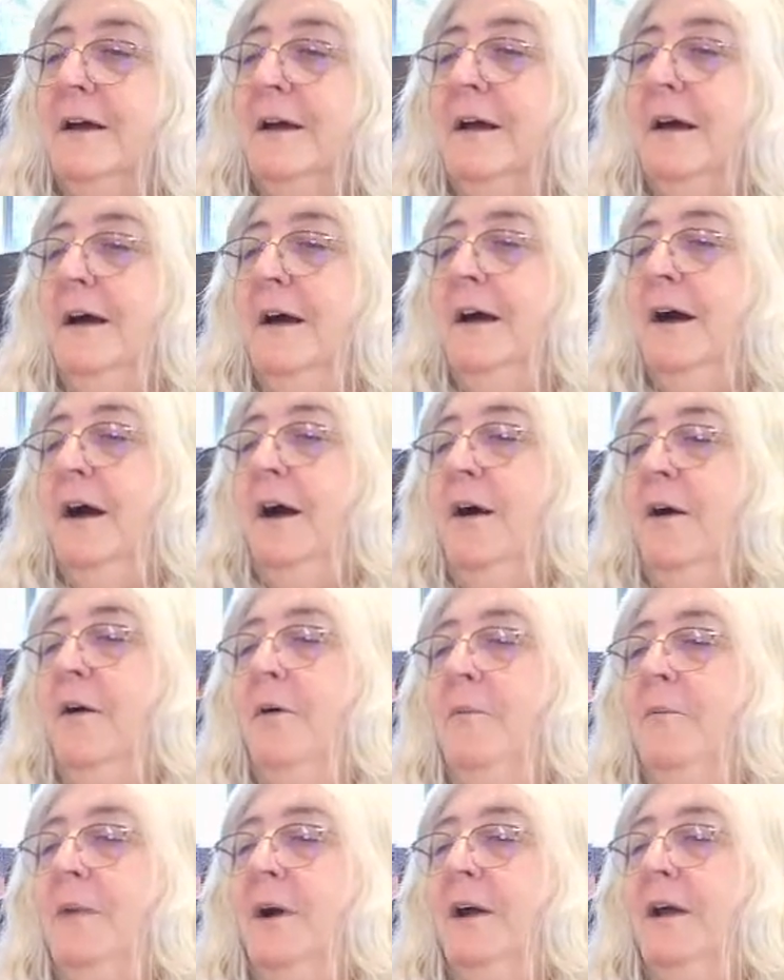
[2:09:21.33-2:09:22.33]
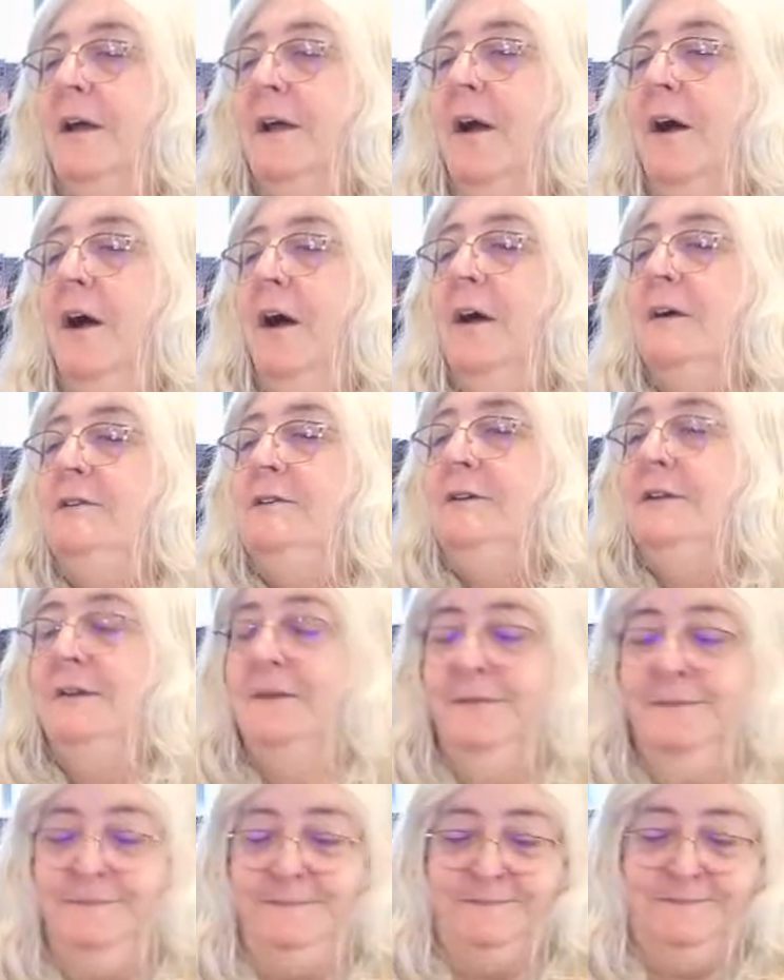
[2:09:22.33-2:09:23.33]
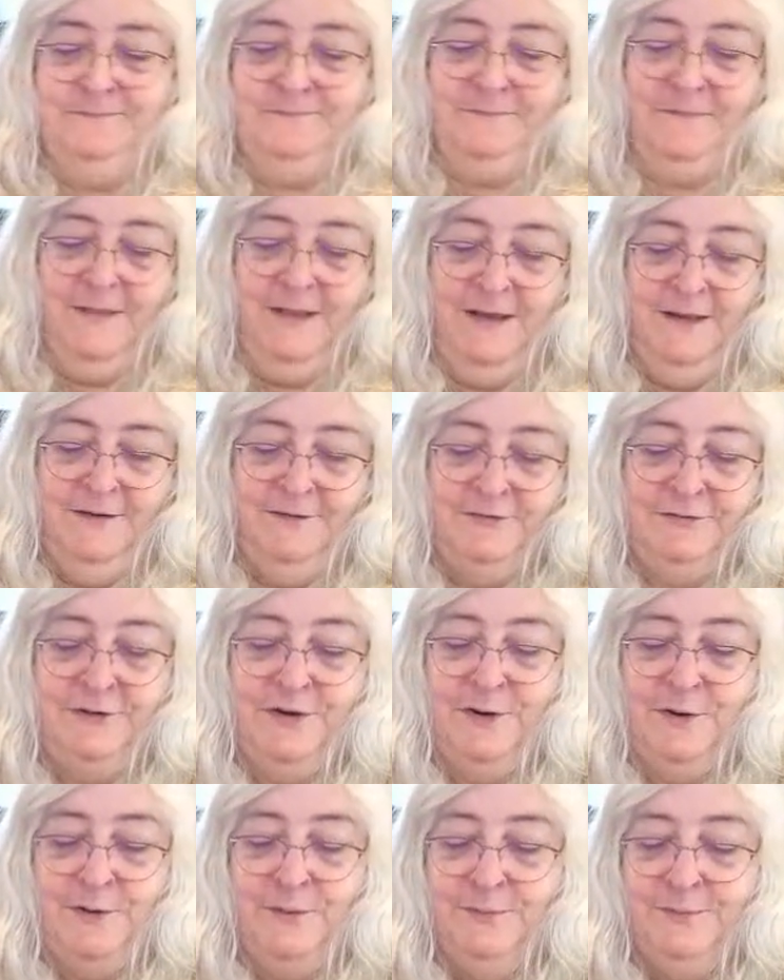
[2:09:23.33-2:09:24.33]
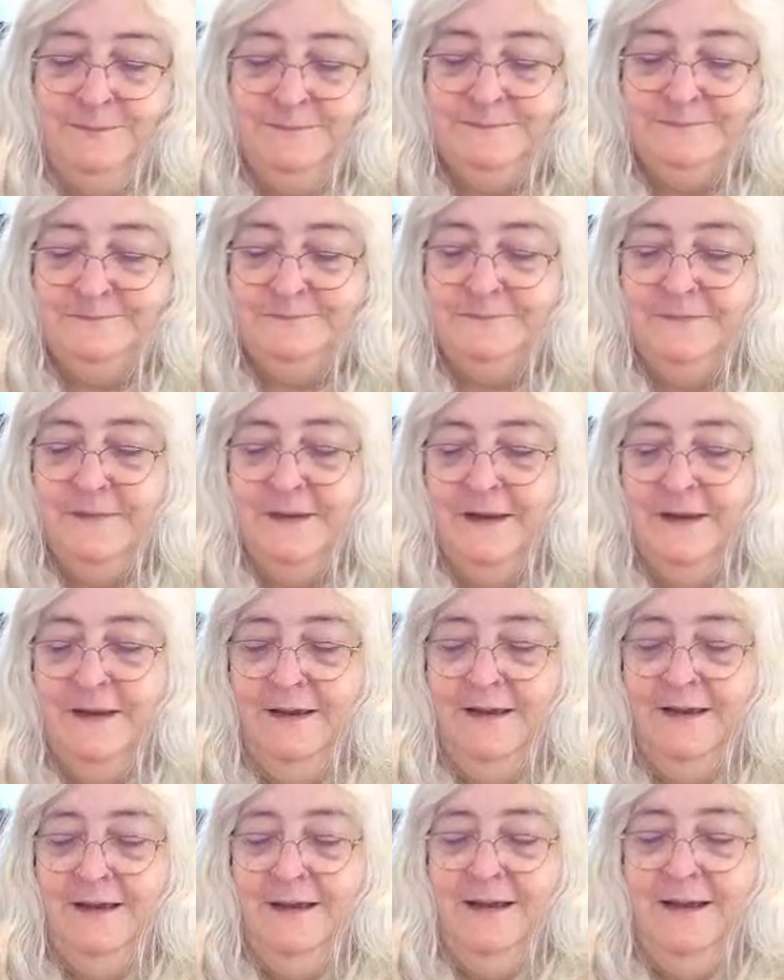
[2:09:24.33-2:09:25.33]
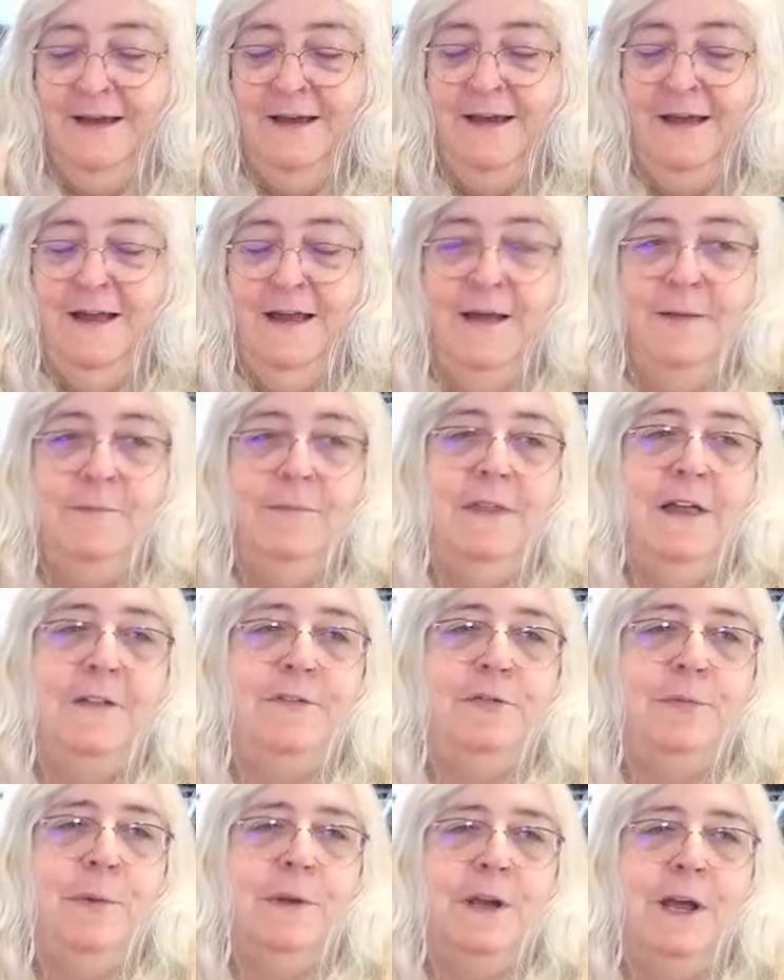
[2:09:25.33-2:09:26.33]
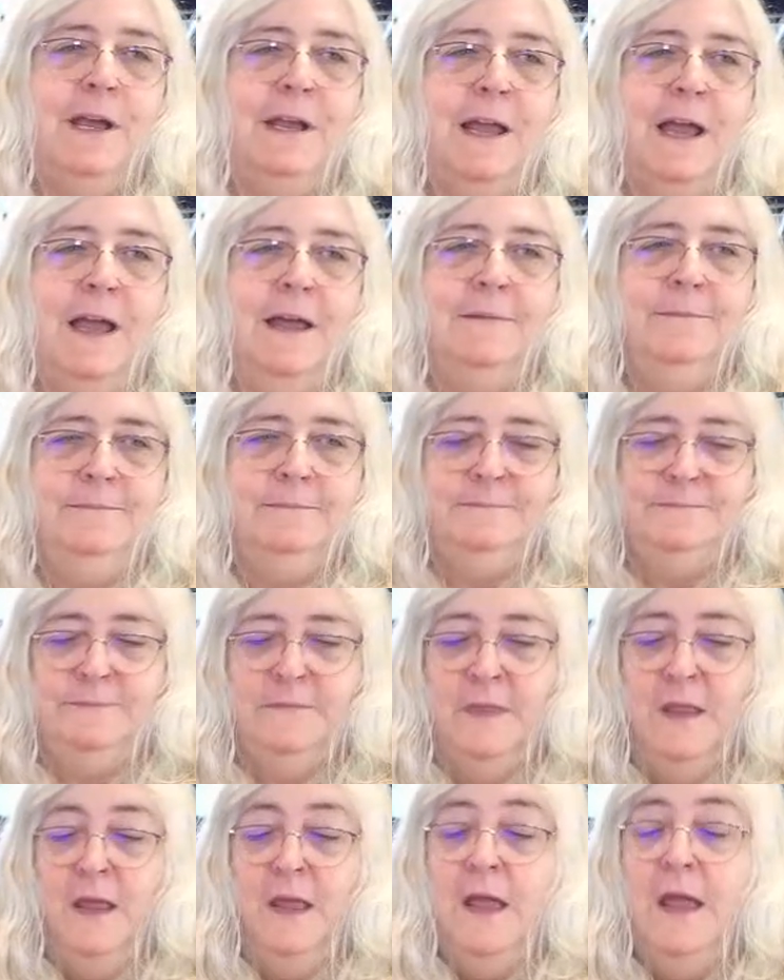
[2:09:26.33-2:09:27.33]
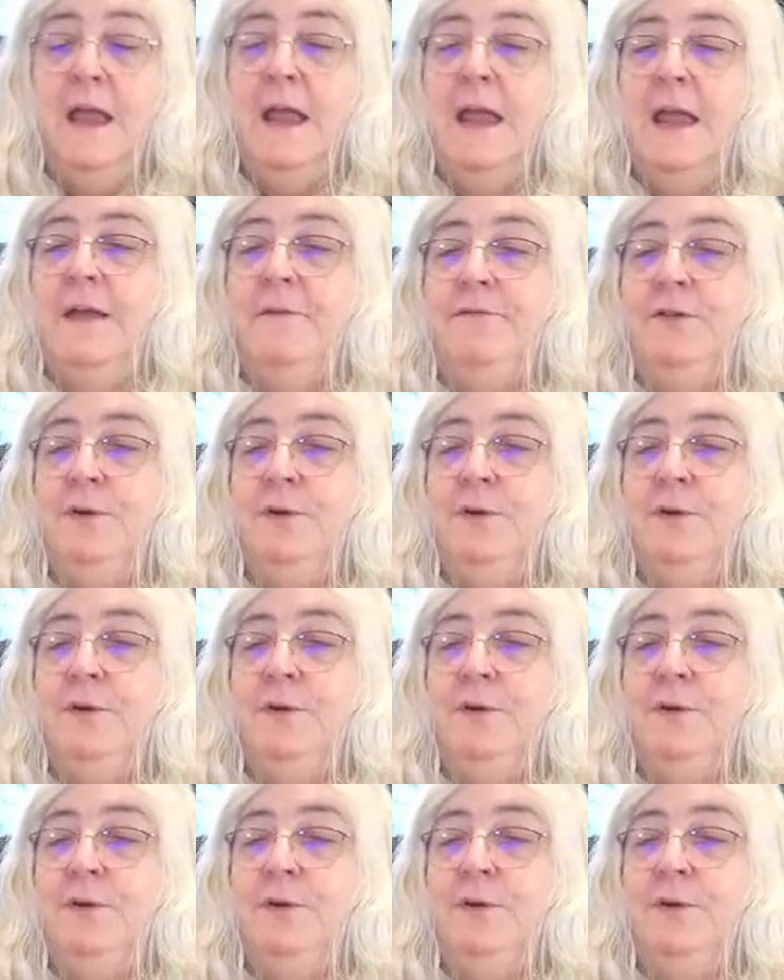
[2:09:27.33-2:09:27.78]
Oh my gosh. So, that's what I get. If you